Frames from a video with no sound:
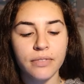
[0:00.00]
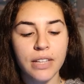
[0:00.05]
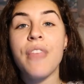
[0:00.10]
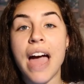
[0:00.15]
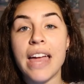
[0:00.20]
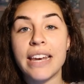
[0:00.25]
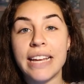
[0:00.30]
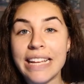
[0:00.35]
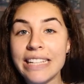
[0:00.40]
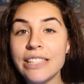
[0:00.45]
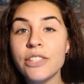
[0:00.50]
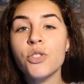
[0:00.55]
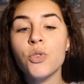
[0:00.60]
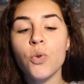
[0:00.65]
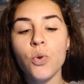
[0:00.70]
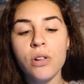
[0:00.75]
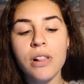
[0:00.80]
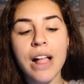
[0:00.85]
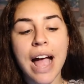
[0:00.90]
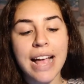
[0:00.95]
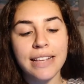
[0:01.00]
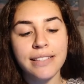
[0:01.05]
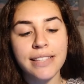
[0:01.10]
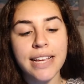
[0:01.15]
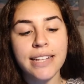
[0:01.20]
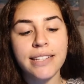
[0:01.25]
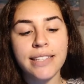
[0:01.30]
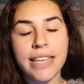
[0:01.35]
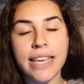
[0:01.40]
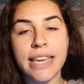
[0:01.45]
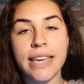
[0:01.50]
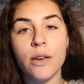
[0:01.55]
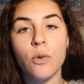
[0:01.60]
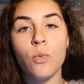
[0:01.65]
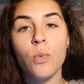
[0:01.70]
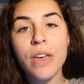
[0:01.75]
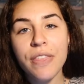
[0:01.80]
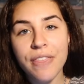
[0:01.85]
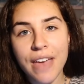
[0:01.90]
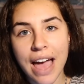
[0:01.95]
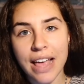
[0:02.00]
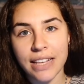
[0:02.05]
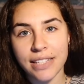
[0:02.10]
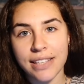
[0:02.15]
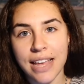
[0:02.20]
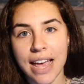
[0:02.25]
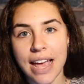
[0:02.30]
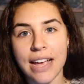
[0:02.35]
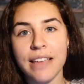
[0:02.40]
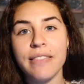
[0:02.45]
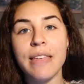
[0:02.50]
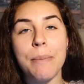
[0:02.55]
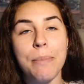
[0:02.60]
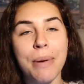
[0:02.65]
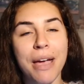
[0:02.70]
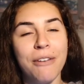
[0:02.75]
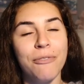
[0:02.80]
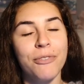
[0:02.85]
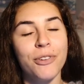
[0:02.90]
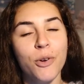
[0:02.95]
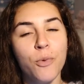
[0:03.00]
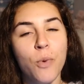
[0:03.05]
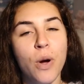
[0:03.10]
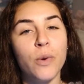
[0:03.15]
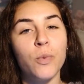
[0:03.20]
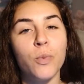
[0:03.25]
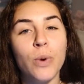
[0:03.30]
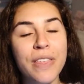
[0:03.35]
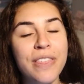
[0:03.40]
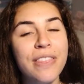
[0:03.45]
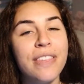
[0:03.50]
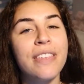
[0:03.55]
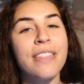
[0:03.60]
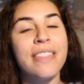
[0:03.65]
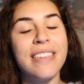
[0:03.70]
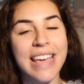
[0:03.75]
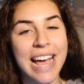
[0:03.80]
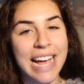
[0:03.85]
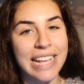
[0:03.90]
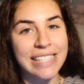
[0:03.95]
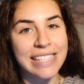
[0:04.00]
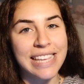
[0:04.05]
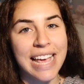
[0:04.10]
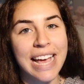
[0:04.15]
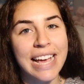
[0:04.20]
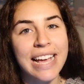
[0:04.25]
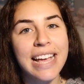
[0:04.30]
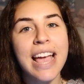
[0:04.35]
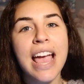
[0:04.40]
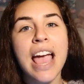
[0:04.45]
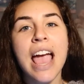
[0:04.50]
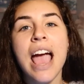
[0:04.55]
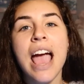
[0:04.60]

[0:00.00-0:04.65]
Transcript: That in-school SAT with essay, they pay for the one with the essay,